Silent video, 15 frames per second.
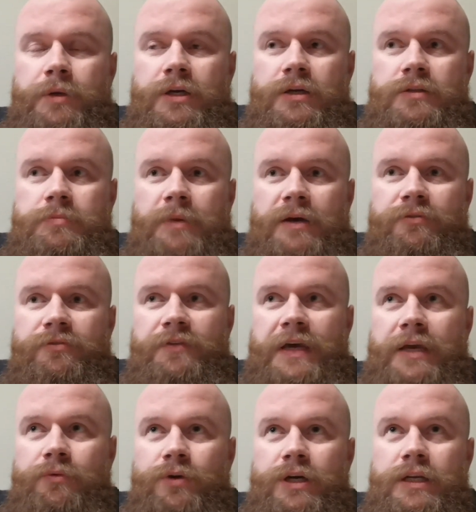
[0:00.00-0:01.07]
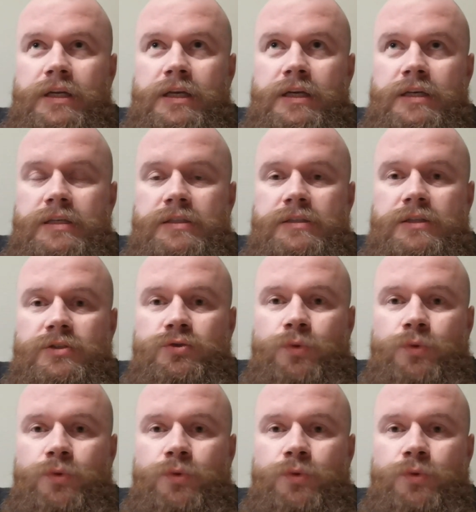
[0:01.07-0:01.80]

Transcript: because my favorite is the